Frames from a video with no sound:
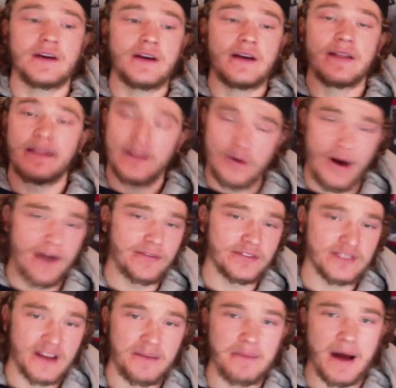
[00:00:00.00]
You
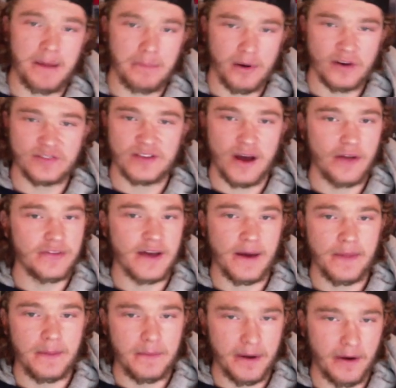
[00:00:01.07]
obviously have Matt Barzal down
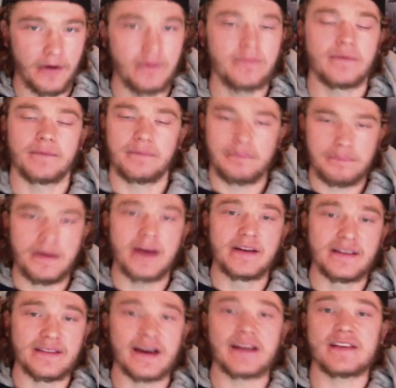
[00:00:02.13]
the middle, pending
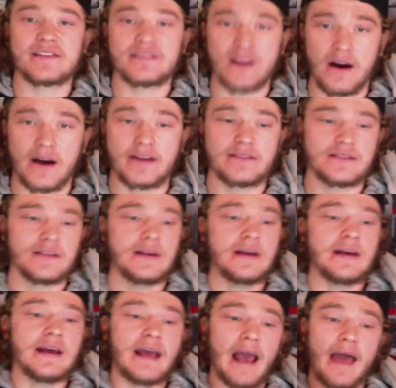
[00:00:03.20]
that he signs.
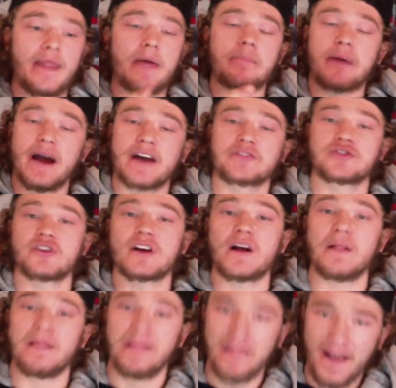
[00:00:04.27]
And then Patrik
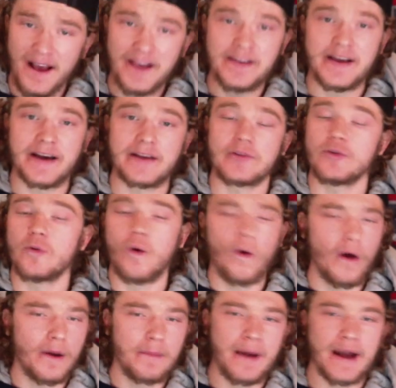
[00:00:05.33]
Laine, who
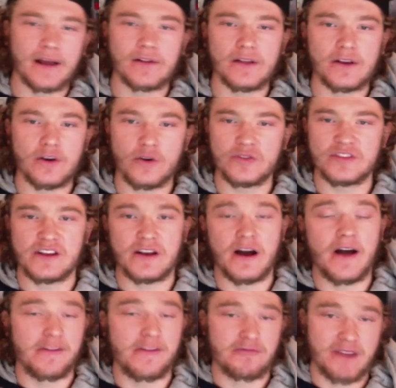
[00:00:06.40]
automatically goes in
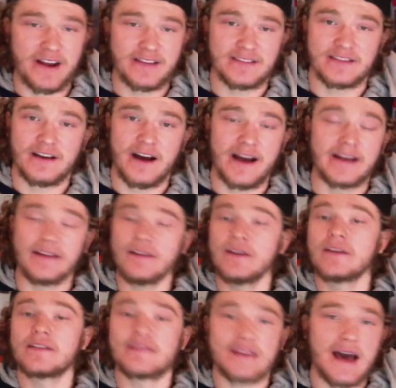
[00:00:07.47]
on the right side,
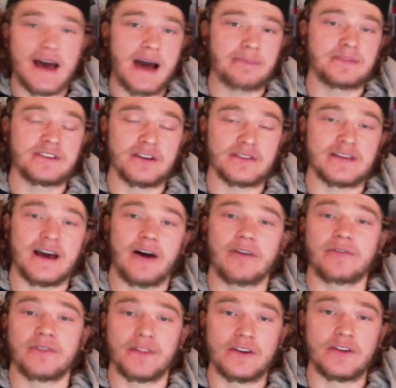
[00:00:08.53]
top-tier talent
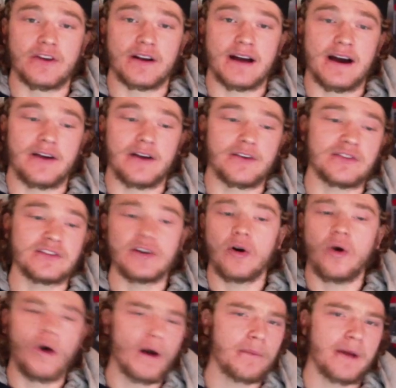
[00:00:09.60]
for the New York Islanders,
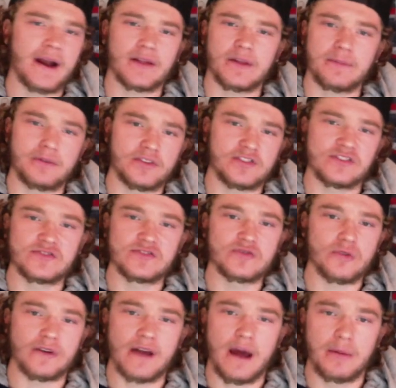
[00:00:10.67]
automatically pushes
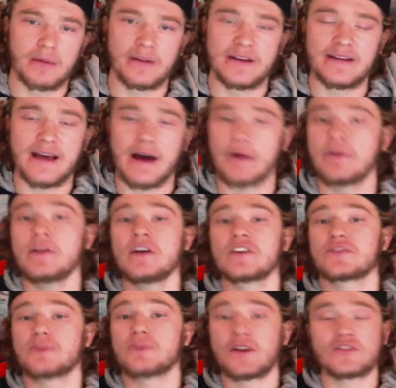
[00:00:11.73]
Jordan Eberle down,
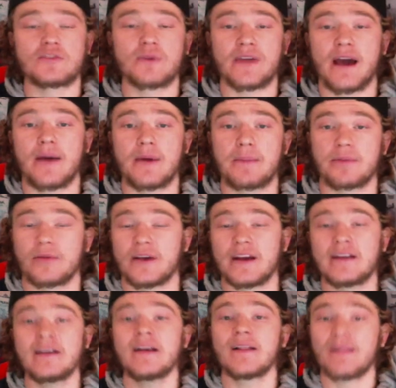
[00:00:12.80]
especially with how he
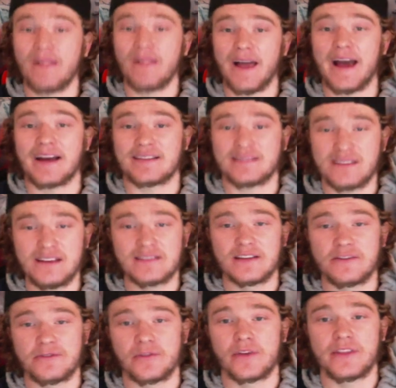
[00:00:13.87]
played last
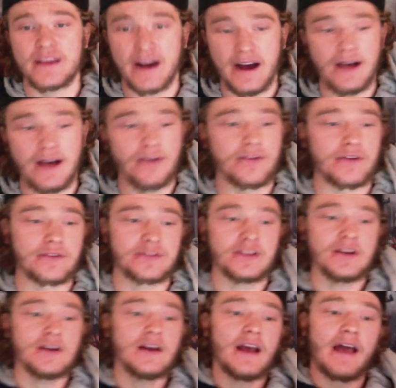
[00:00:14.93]
season for the Islanders.
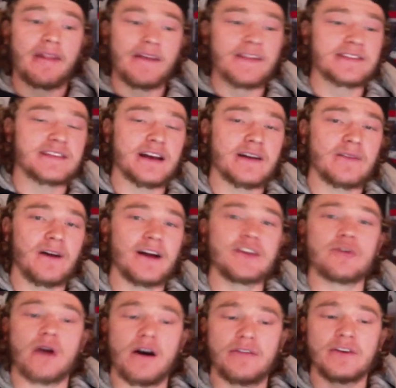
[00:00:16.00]
And then the second line,
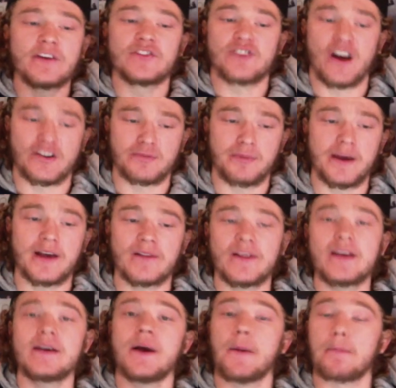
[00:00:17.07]
you have Josh
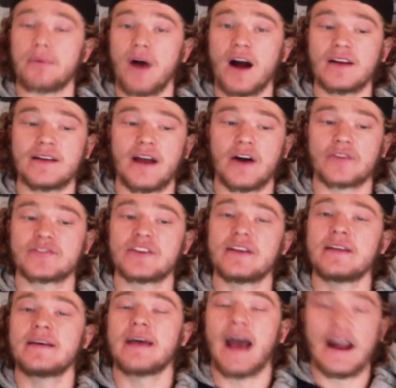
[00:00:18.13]
Bailey, Brock Nelson,
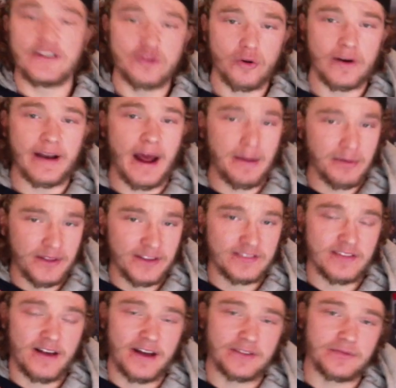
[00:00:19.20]
And Jordan Eberle
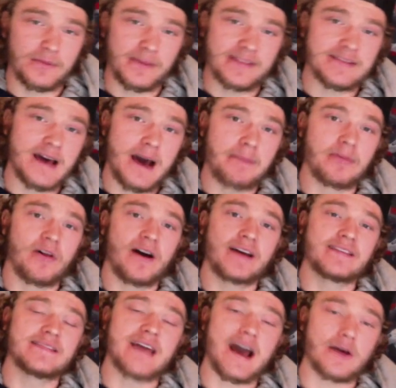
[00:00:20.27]
slides from the top
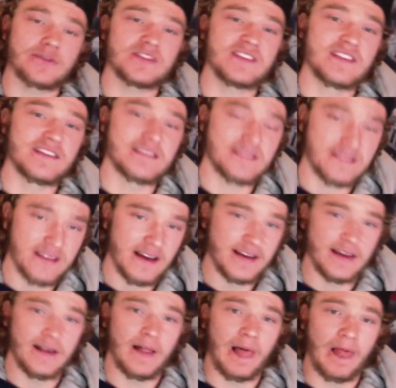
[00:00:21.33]
line down to the
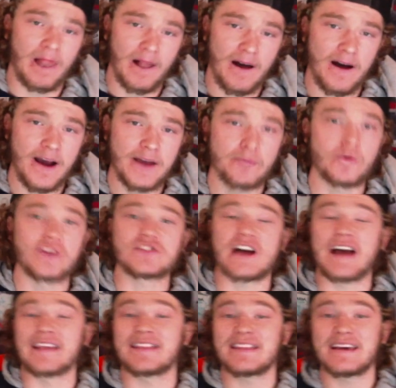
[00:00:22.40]
second line, which
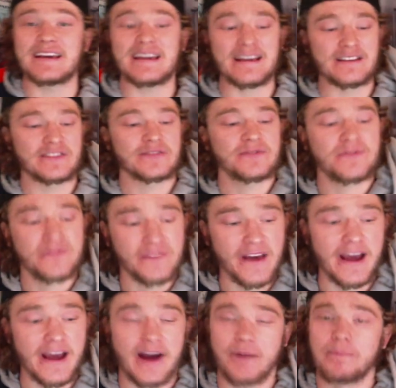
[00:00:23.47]
I think is
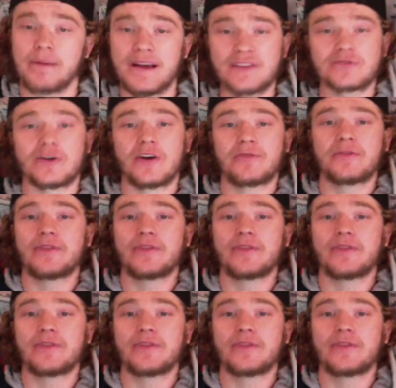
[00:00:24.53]
fair based off of